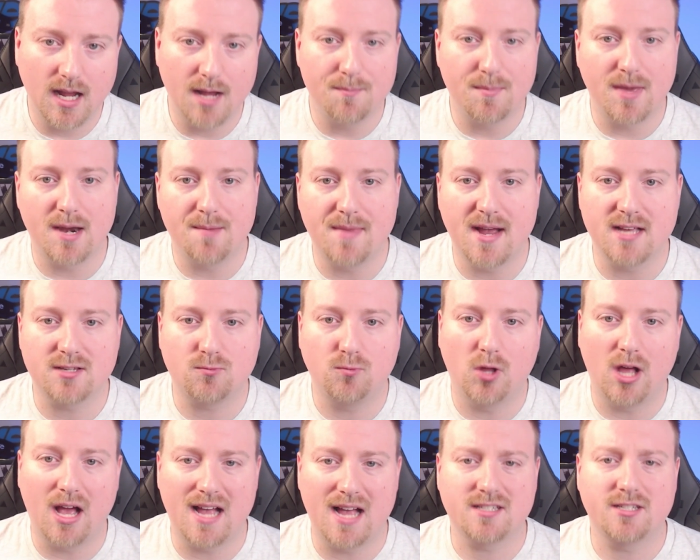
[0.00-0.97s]
and MetaMask
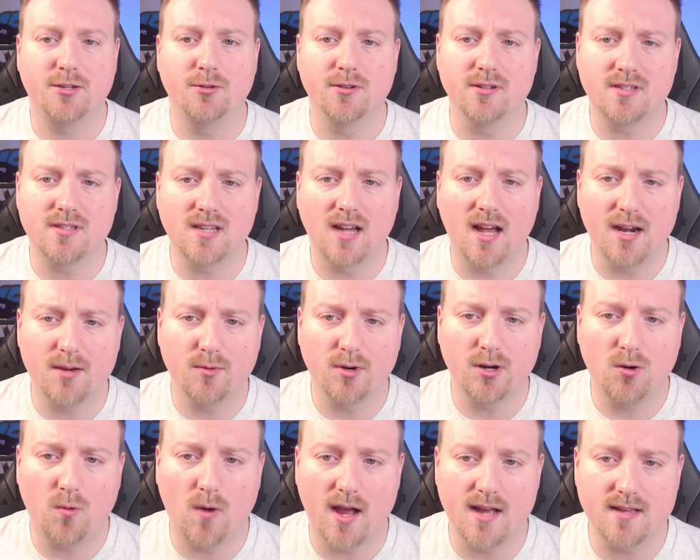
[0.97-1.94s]
will ask you to sign a
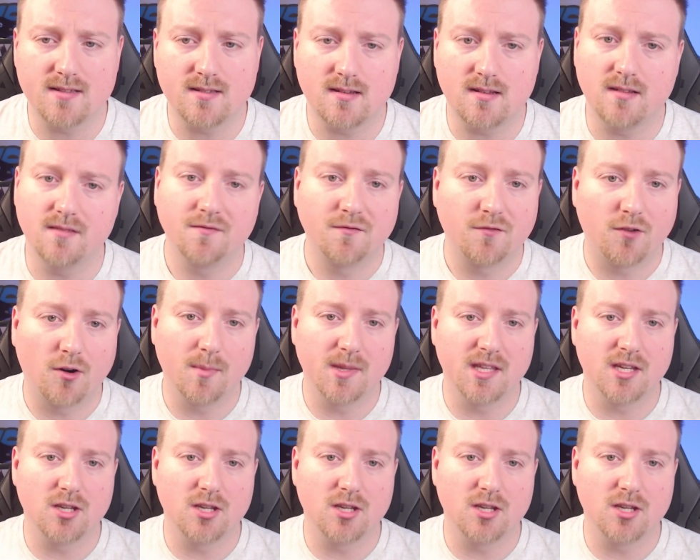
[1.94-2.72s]
request confirming